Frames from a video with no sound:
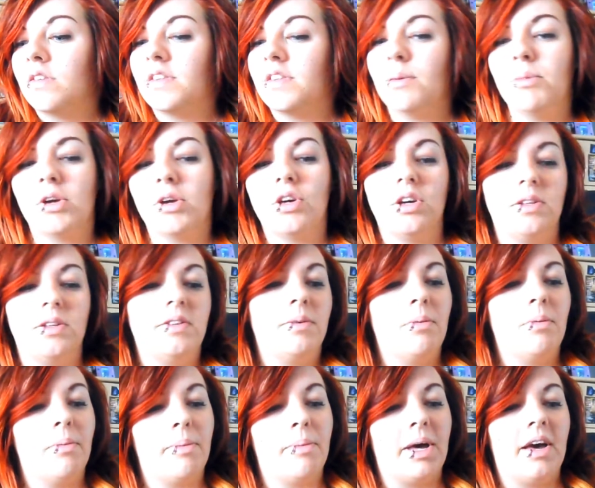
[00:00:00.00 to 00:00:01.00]
some are good,
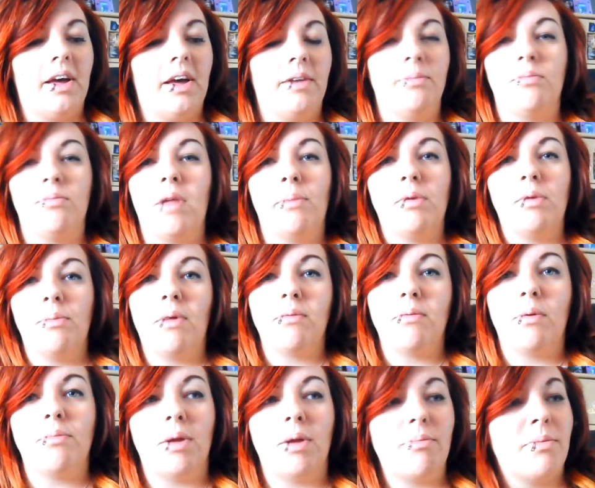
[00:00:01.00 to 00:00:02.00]
some are bad, blah, blah, blah,
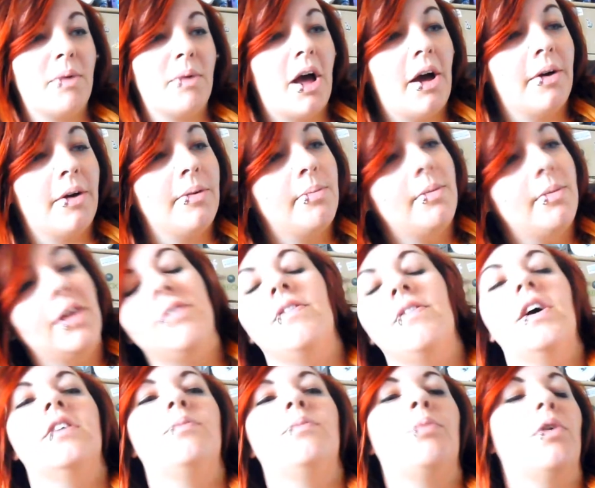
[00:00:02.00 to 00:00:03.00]
blah, blah, blah, blah. My
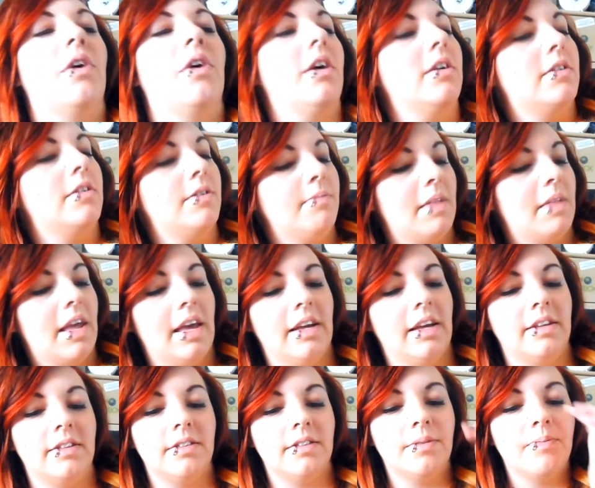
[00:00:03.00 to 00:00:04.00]
first product
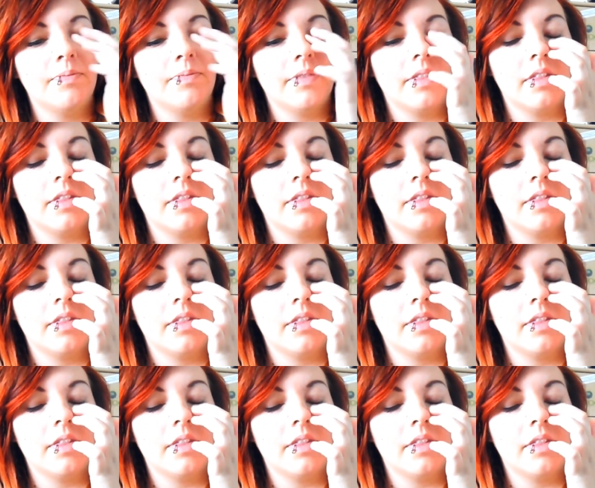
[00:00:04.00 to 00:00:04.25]
is